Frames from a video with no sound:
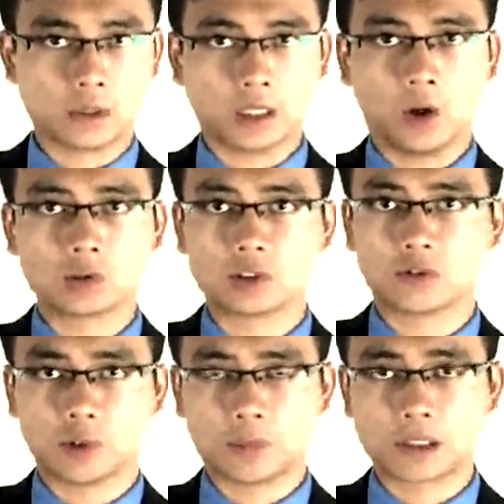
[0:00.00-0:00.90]
in order
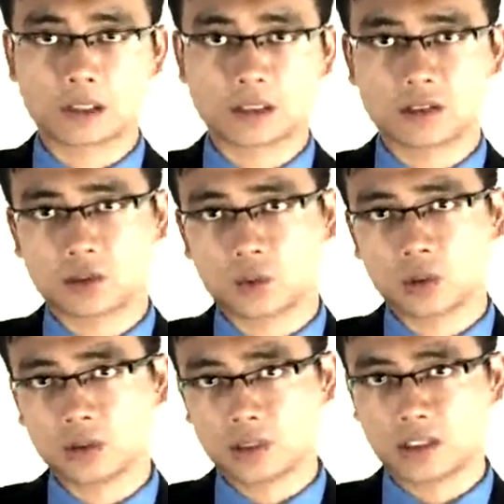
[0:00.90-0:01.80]
for a business to
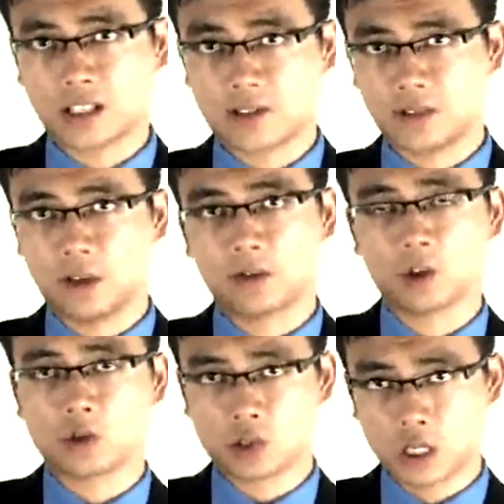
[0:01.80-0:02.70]
run successfully, of
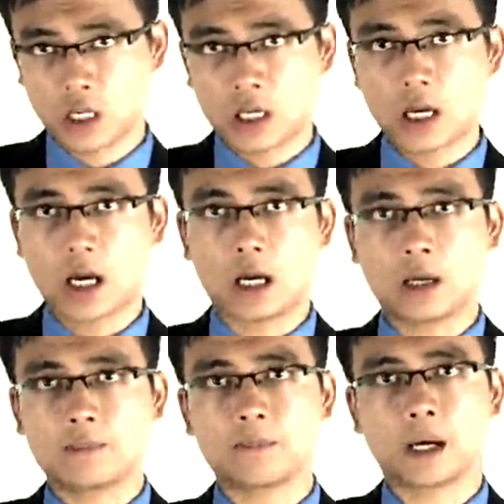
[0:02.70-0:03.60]
course,
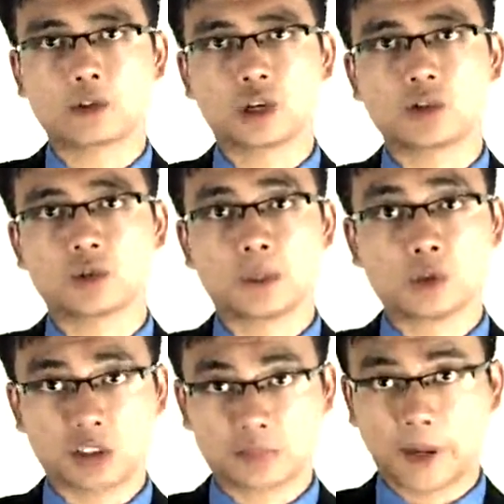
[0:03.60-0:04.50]
by trying to be
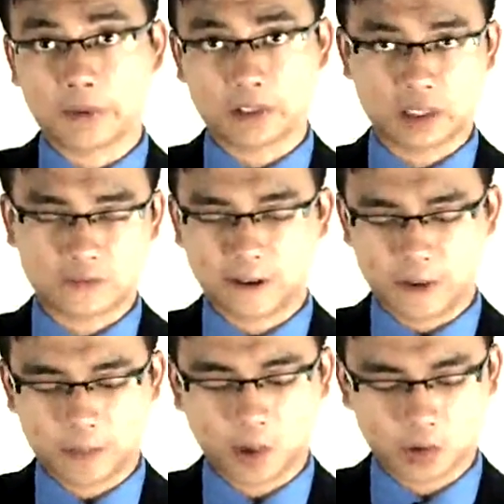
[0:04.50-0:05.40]
transparent, it's
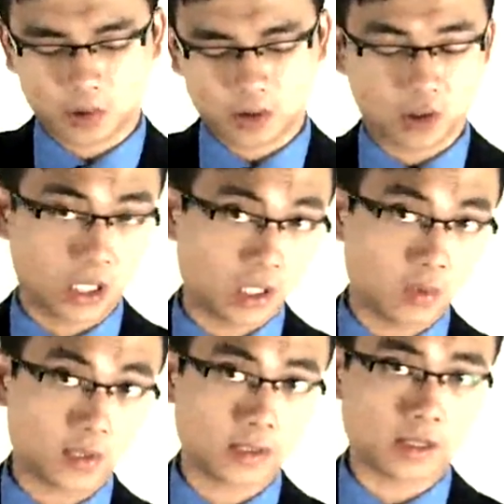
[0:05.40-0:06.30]
very important to
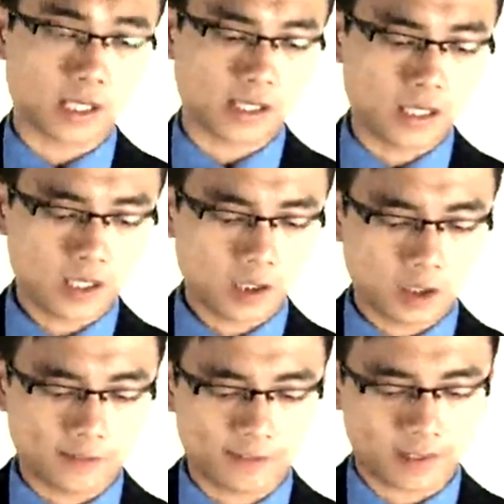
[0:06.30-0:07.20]
increase their
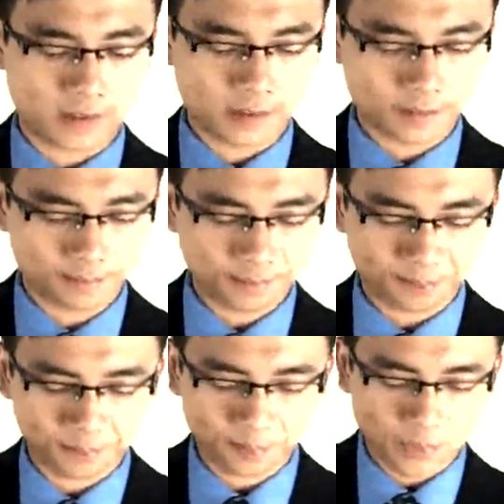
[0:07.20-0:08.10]
confidence.
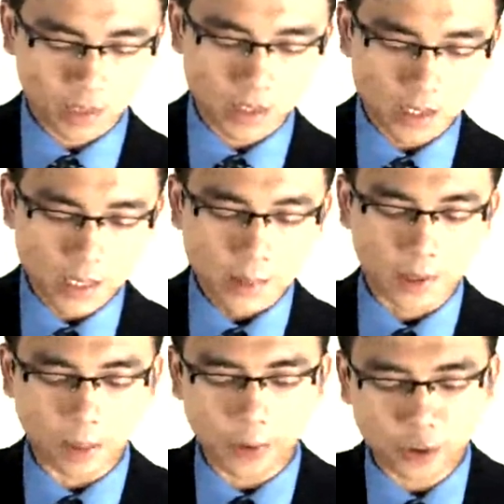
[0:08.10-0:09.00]
The
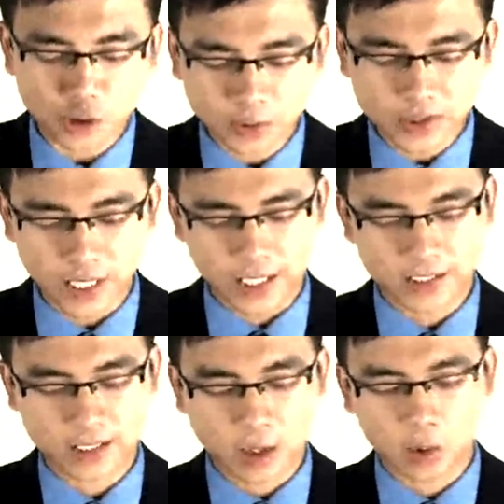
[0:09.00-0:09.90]
WHO
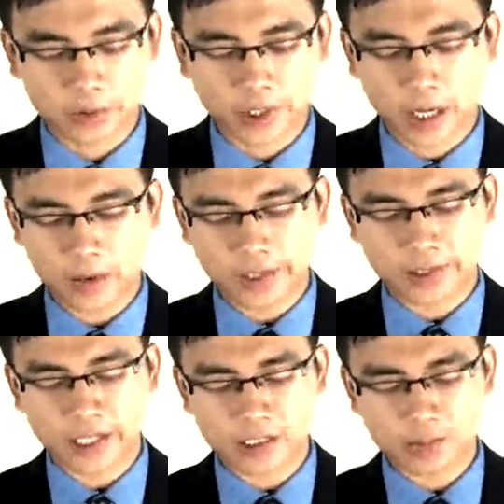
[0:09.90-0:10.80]
says that although
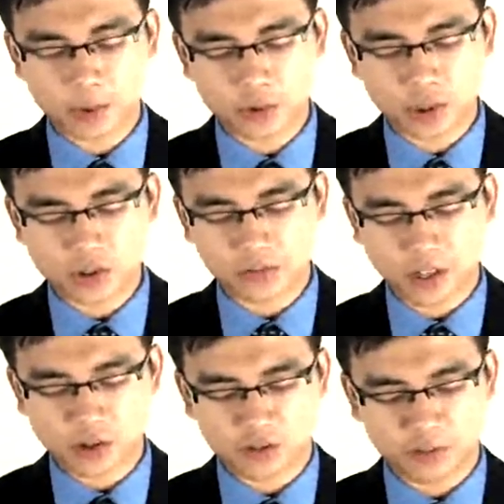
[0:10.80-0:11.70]
it does produce the
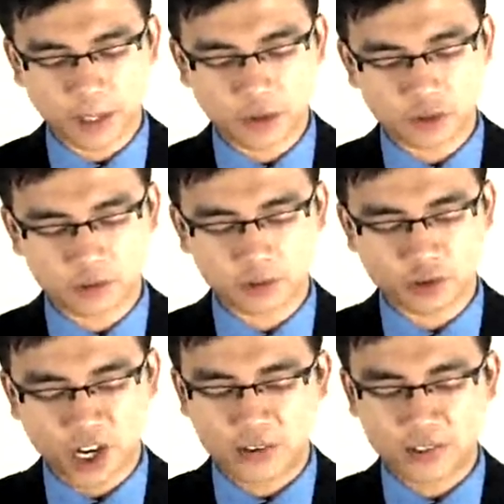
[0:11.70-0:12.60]
financial information for
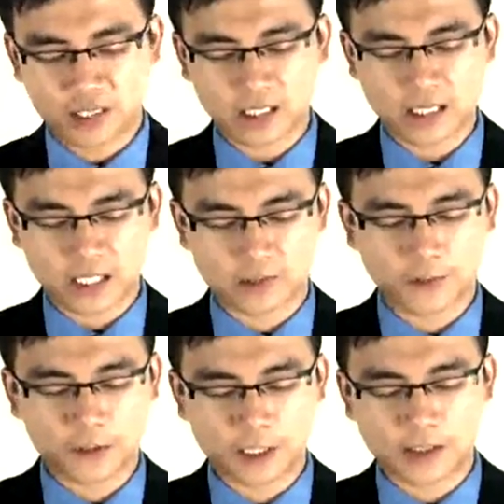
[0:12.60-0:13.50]
charity and tax
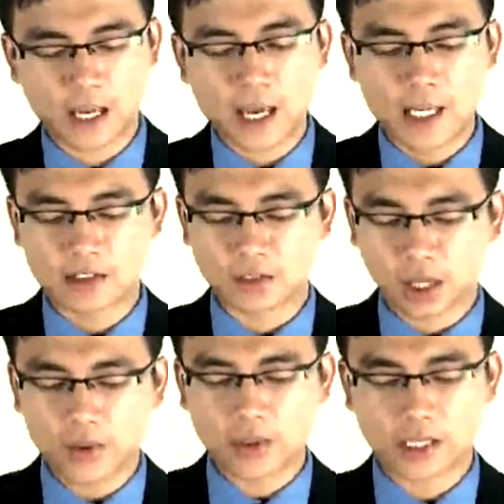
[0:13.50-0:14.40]
authorities, there's
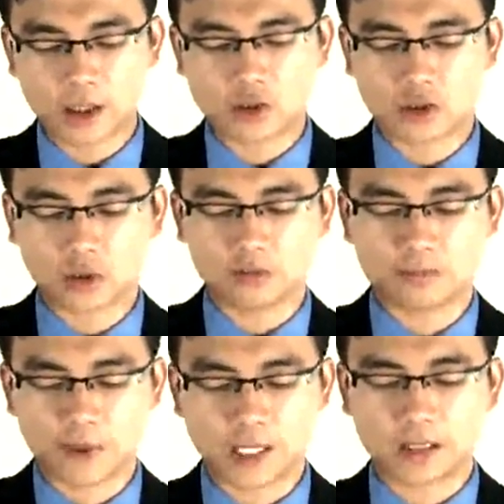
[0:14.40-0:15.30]
no intention of
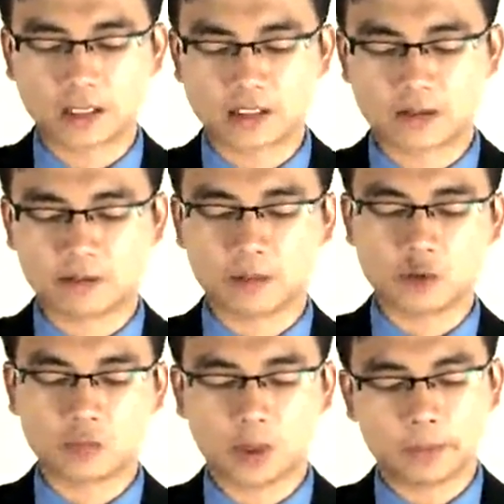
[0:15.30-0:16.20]
making this
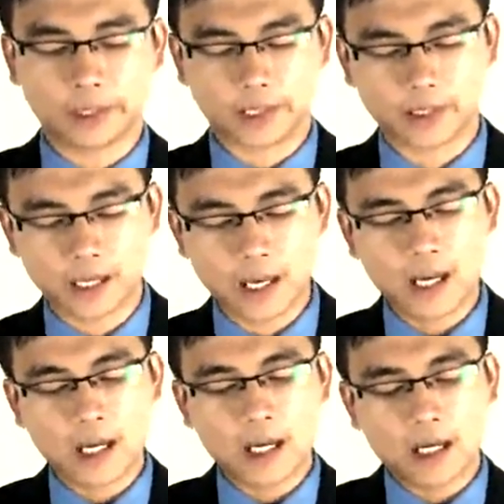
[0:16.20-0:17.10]
information public. It
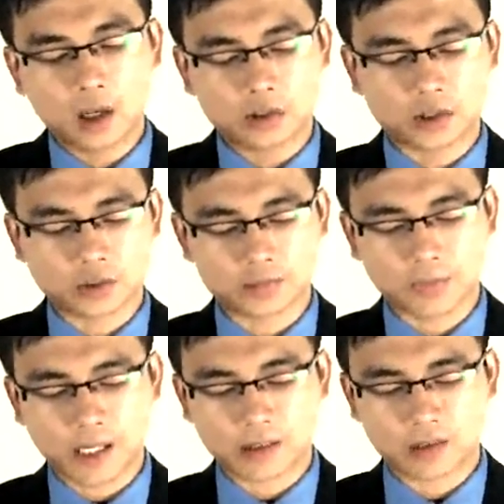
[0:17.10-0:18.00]
also
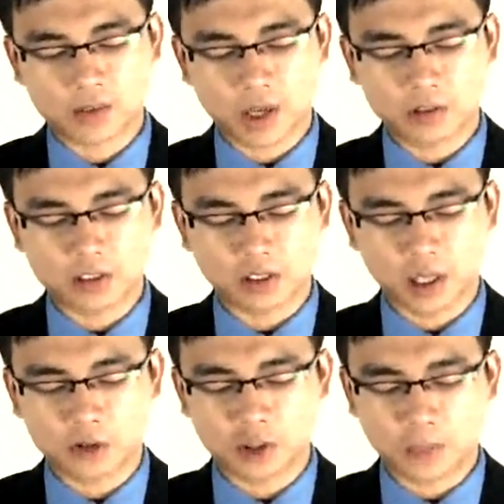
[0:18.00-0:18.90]
makes no
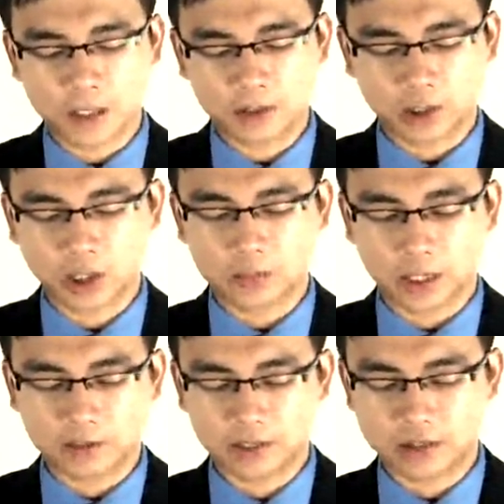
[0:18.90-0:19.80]
disclosure about the
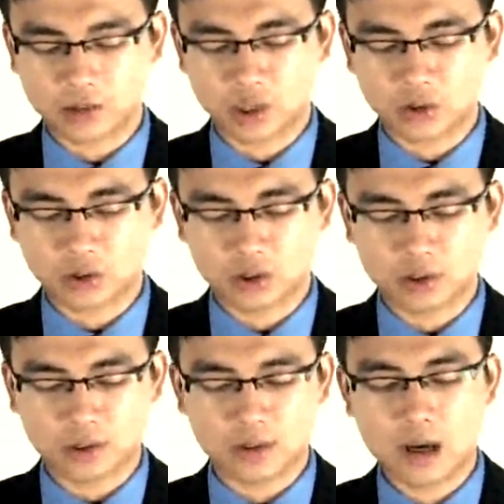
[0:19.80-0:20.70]
corporate governance
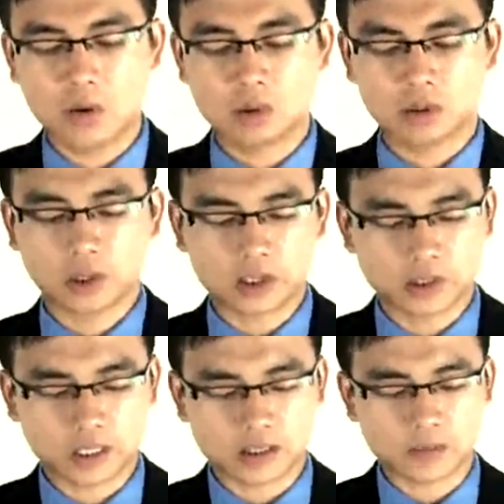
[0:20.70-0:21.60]
structures and was
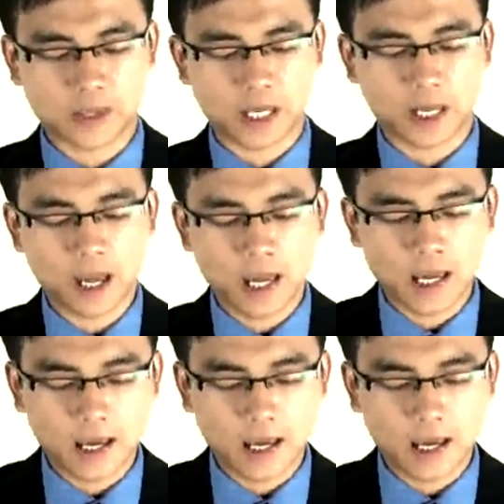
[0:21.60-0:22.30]
criticised as being